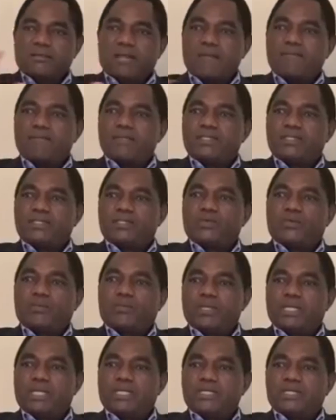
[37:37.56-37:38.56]
Rubbish
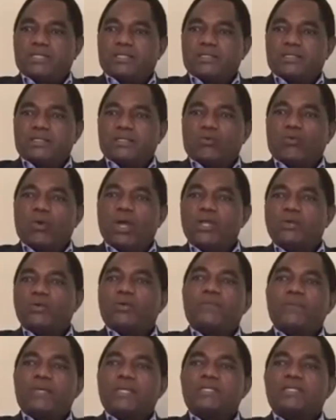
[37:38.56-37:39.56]
UPND. Why
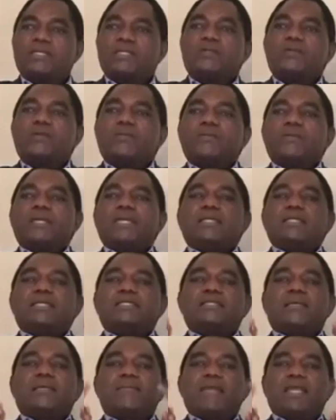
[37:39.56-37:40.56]
UPND? UPND
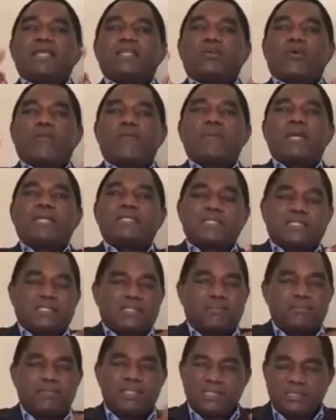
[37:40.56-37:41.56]
is the main
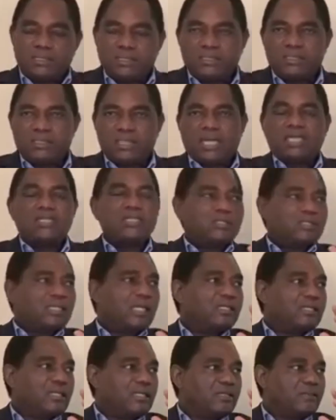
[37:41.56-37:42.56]
competitor. Please
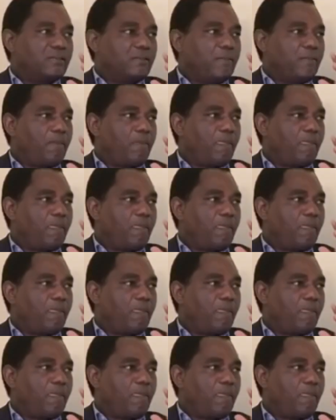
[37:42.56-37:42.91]
understand that.